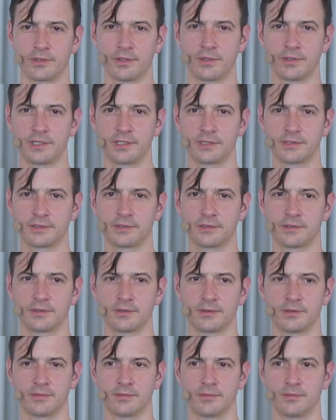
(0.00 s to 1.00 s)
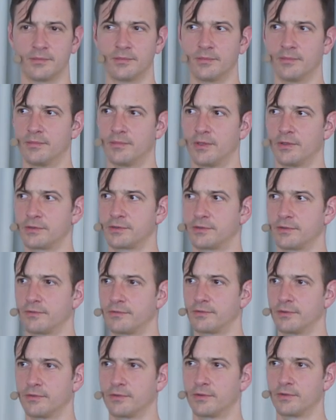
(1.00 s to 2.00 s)
context? Most of
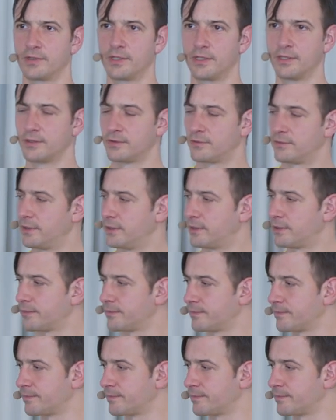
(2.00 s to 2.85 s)
you. Okay, great.